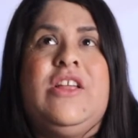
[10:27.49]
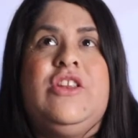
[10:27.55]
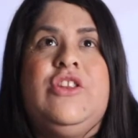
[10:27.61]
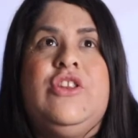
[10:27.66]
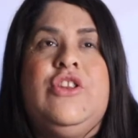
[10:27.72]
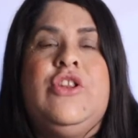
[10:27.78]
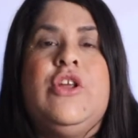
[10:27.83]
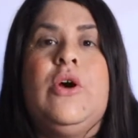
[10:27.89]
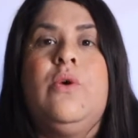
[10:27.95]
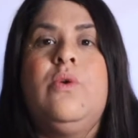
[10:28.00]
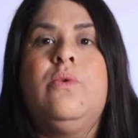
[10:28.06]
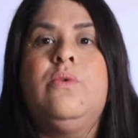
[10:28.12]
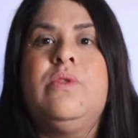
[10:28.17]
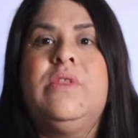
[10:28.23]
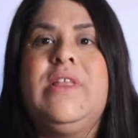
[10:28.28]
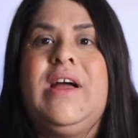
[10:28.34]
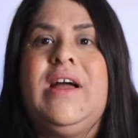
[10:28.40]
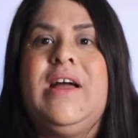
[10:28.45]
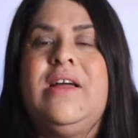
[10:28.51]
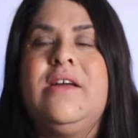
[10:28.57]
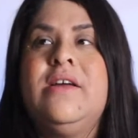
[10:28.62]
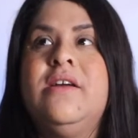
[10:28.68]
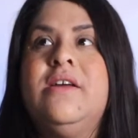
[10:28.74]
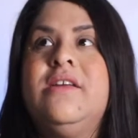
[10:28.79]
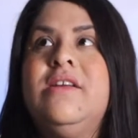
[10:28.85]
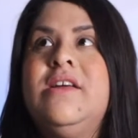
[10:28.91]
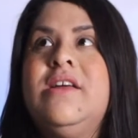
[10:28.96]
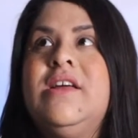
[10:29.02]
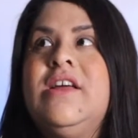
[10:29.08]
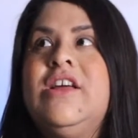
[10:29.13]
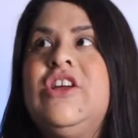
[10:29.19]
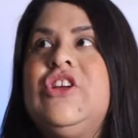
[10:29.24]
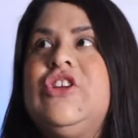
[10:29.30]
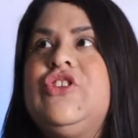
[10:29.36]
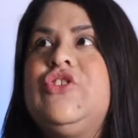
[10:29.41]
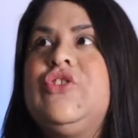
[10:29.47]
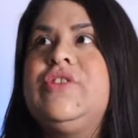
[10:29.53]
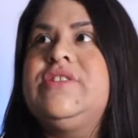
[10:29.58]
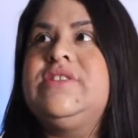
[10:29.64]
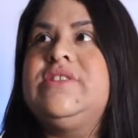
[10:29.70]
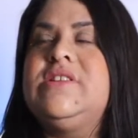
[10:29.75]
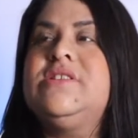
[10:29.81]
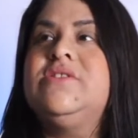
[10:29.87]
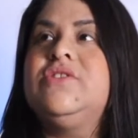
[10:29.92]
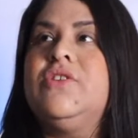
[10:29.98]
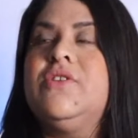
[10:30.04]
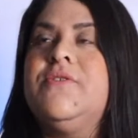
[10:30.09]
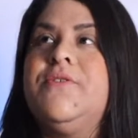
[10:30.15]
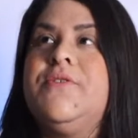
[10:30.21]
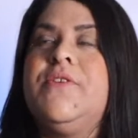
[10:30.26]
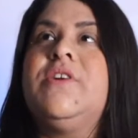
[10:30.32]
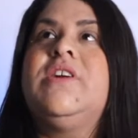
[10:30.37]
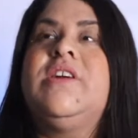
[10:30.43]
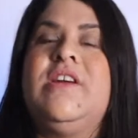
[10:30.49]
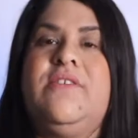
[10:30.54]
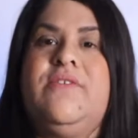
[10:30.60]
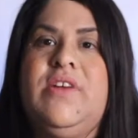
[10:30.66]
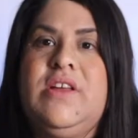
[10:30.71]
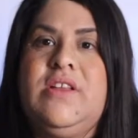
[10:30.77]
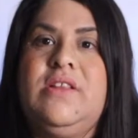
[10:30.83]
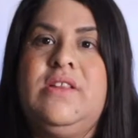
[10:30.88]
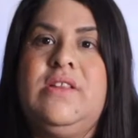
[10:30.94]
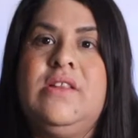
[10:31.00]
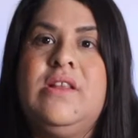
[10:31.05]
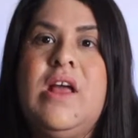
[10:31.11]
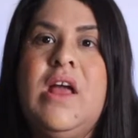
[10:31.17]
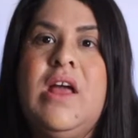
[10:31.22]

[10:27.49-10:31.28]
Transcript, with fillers: know that your sins are forgiven